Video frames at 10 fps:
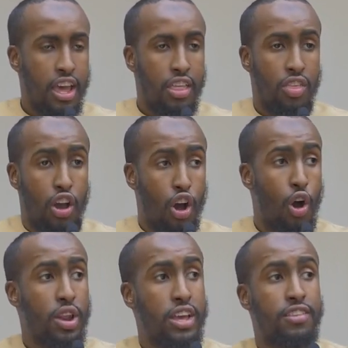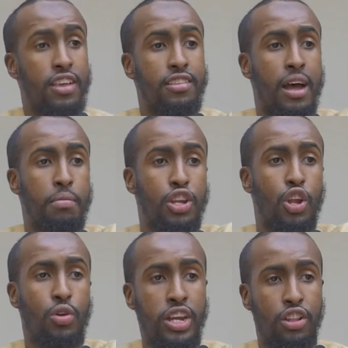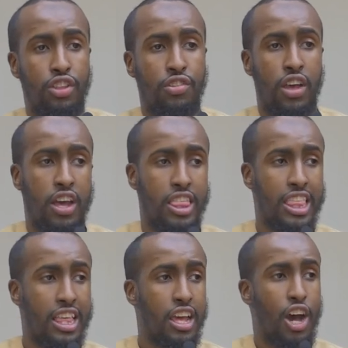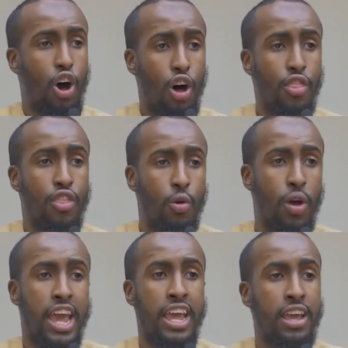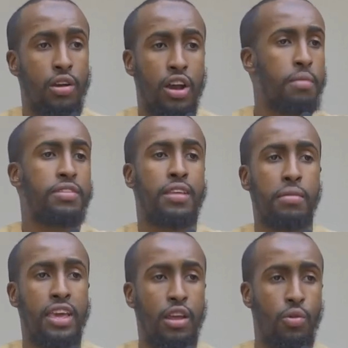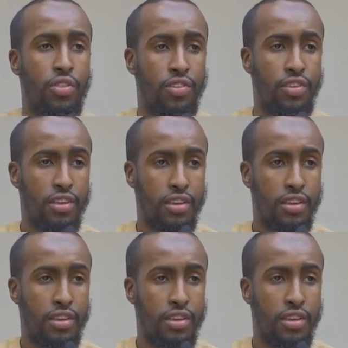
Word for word: The goal is to establish Tawheed on this earth. On the way comes Tamkeen with it.